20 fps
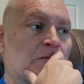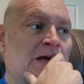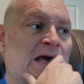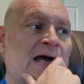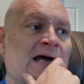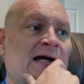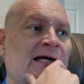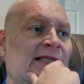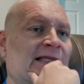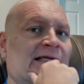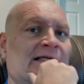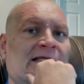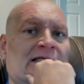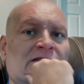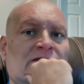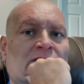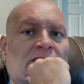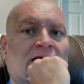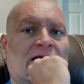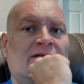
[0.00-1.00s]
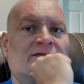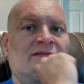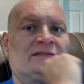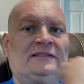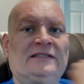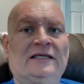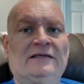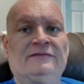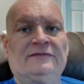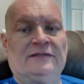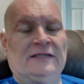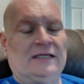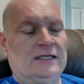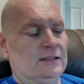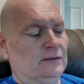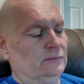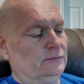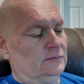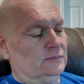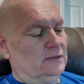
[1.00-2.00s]
yeah, I think that's all I have to say for
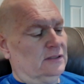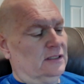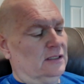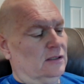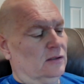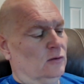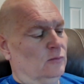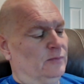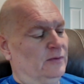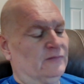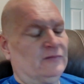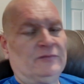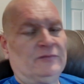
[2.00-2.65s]
now. Hope